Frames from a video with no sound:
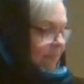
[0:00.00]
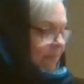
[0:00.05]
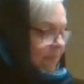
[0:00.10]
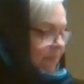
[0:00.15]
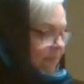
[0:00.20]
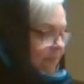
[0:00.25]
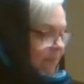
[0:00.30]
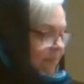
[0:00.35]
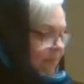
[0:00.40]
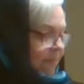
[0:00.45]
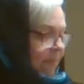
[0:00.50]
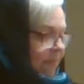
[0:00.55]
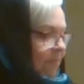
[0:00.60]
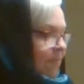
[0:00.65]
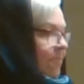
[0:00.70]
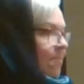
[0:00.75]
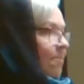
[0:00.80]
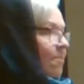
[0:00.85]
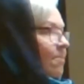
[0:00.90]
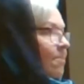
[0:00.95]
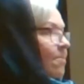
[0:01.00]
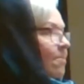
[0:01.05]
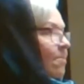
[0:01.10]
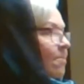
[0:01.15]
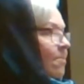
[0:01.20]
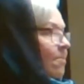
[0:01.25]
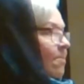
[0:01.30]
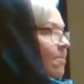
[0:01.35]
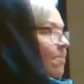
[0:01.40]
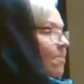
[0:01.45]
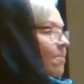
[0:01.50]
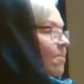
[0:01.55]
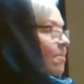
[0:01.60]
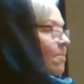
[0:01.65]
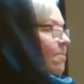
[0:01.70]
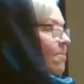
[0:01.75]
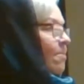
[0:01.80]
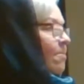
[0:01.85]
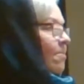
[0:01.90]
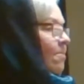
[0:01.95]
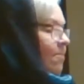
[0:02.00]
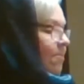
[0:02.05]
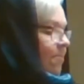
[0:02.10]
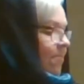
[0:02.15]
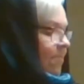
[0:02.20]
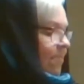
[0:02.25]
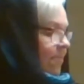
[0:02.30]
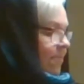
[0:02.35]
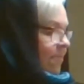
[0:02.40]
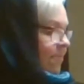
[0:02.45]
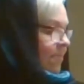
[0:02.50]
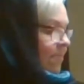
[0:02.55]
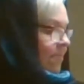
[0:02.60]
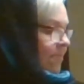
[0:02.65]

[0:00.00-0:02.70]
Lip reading: [no speech]